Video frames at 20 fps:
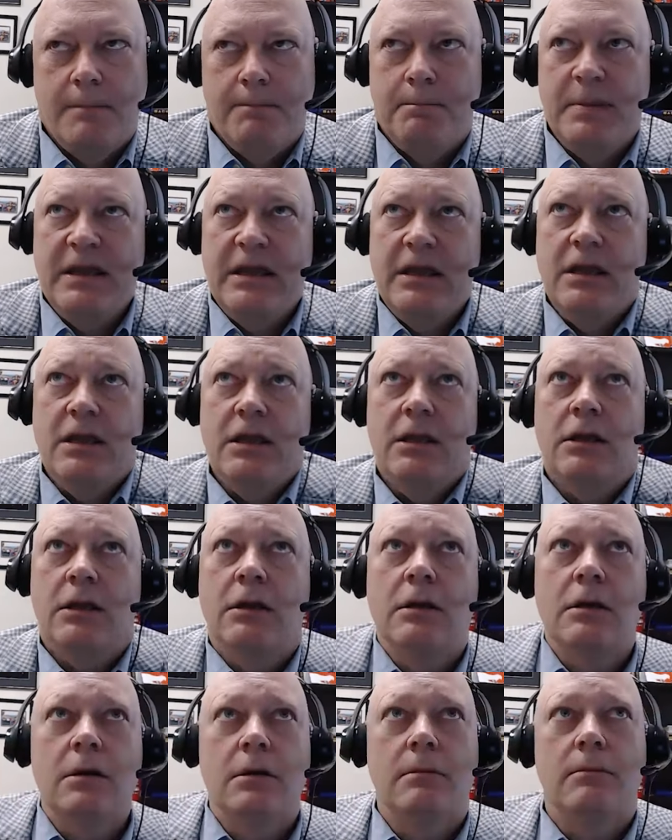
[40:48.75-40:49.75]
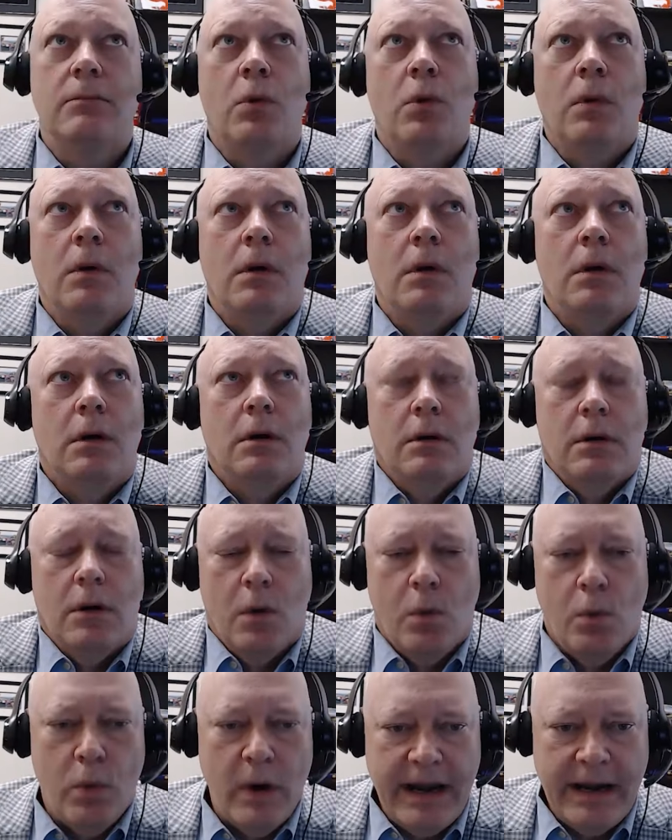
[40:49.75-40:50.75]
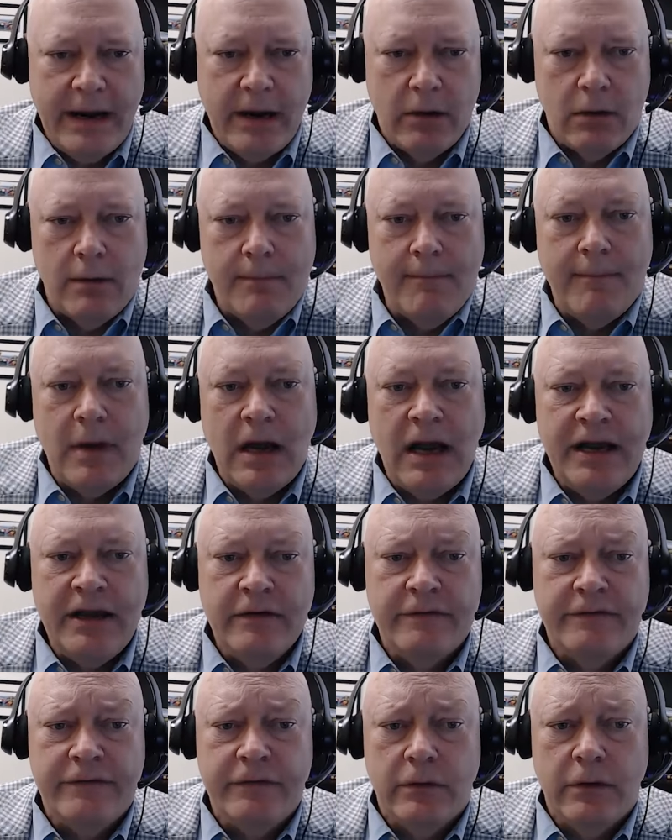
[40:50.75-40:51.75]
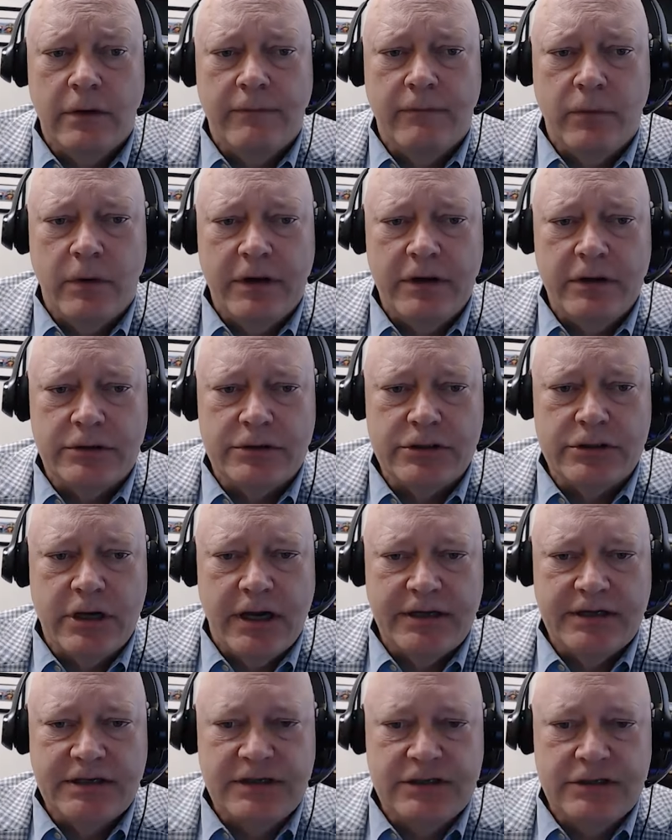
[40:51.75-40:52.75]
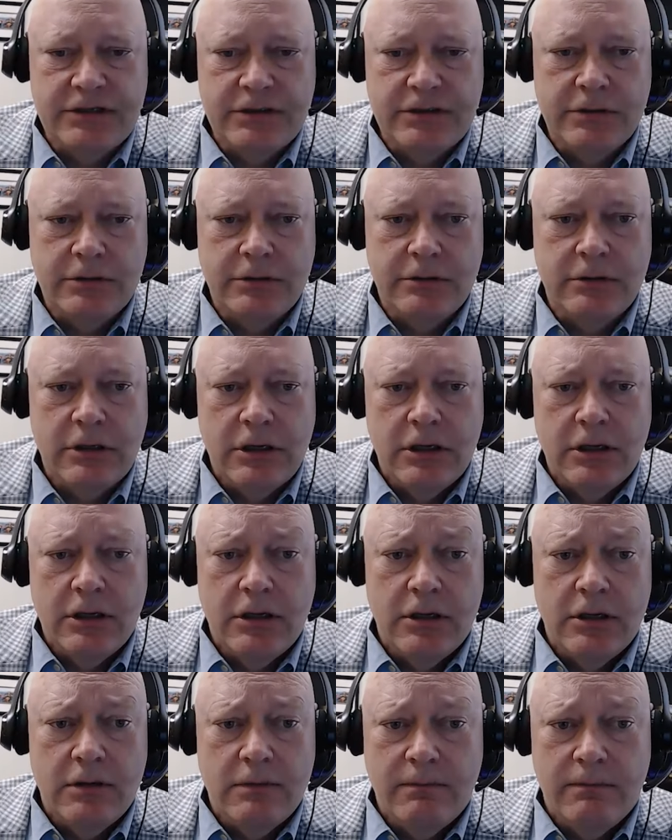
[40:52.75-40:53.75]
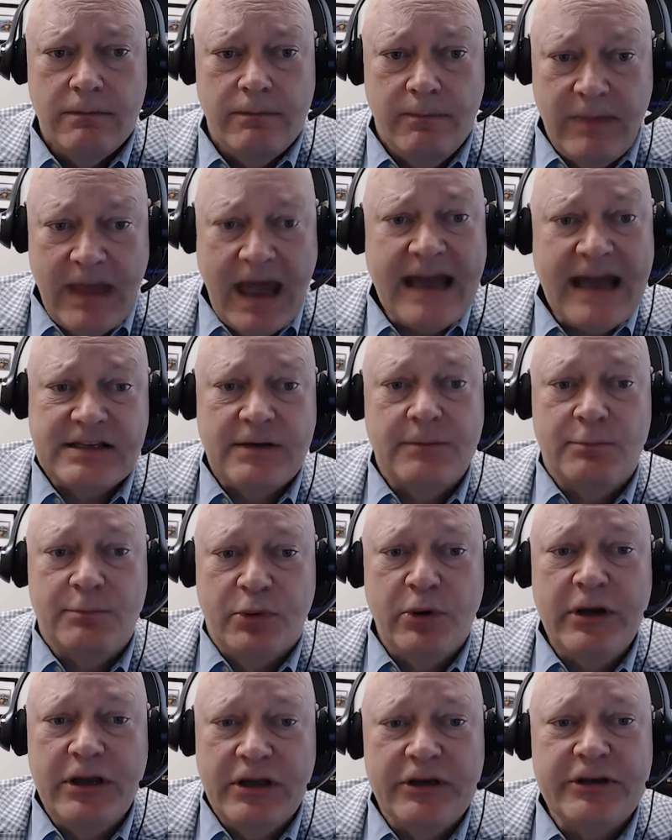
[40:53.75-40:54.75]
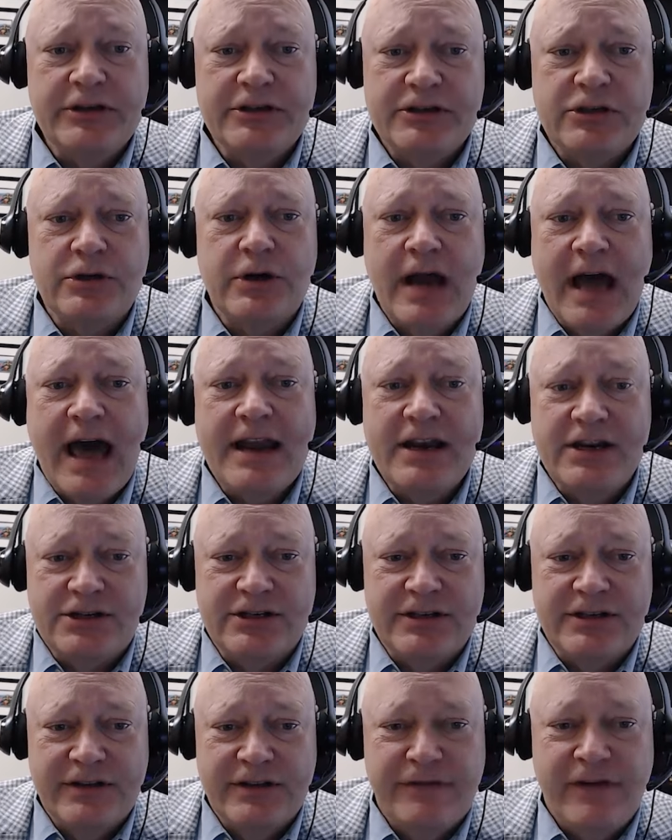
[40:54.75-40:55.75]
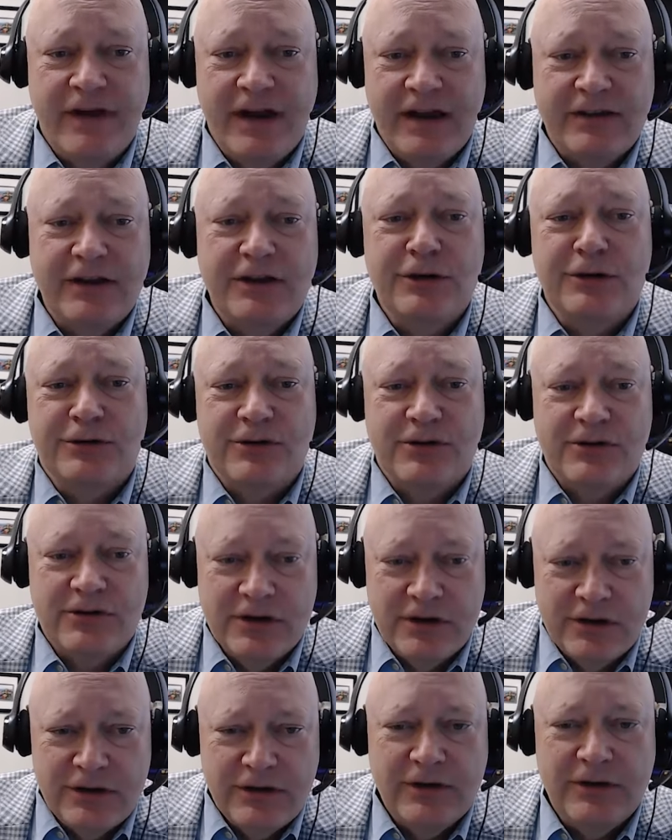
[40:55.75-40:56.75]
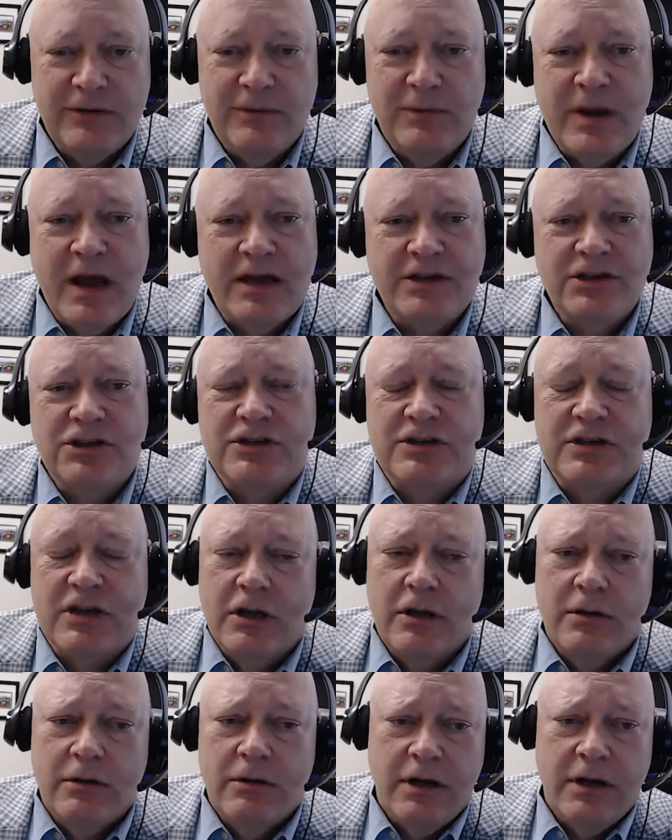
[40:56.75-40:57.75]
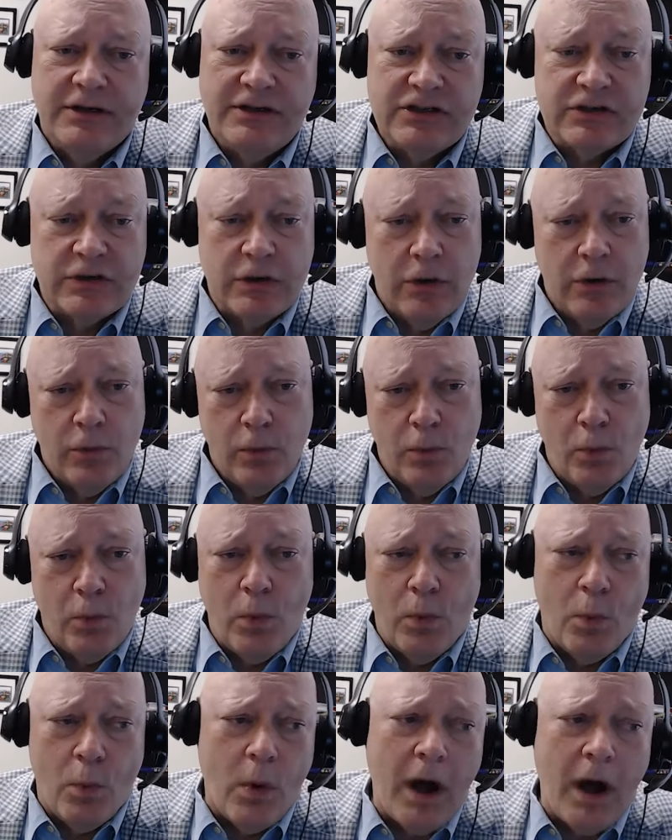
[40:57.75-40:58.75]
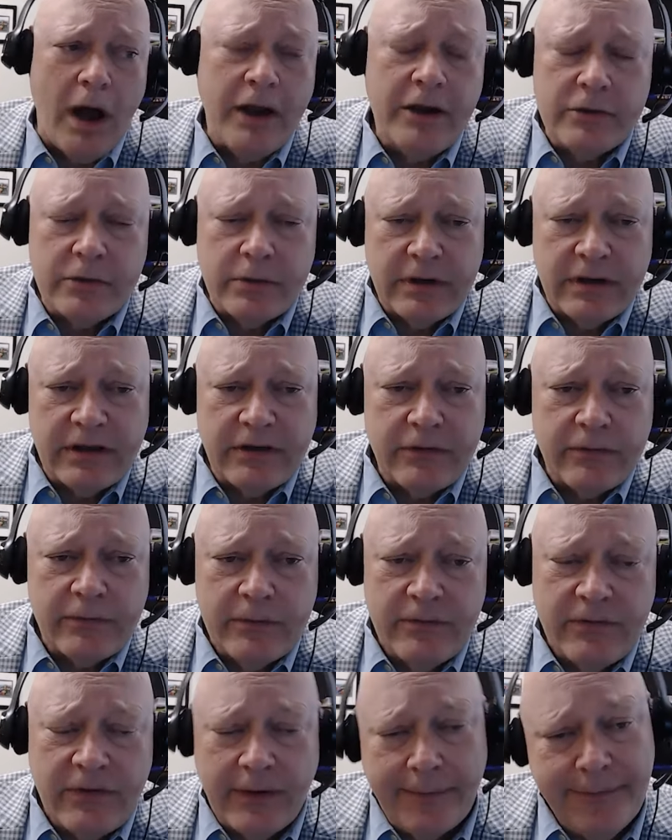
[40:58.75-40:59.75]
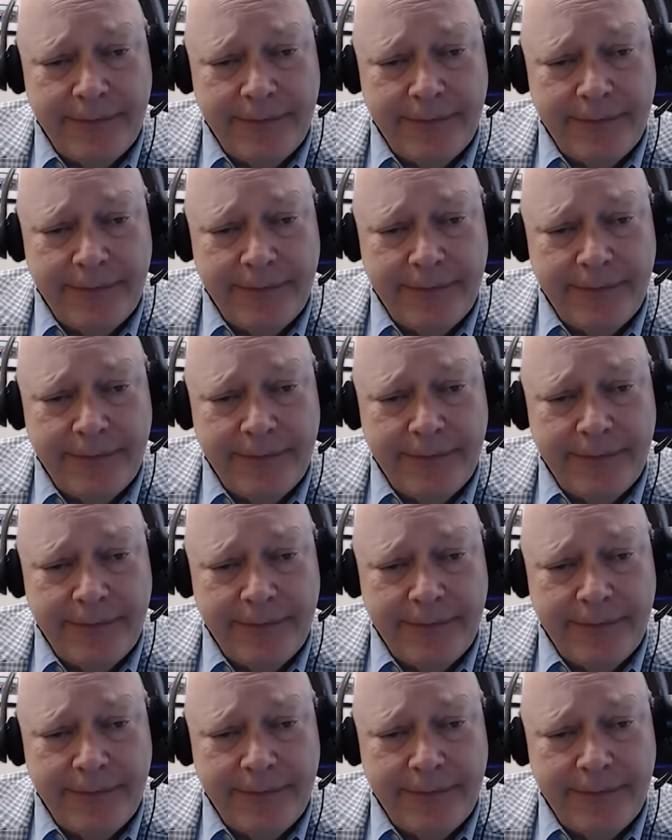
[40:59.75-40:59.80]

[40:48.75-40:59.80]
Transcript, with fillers: being more aware or mindful of what you're trying to do, that's a pretty good strategy. The fact that you're not just wandering through things. I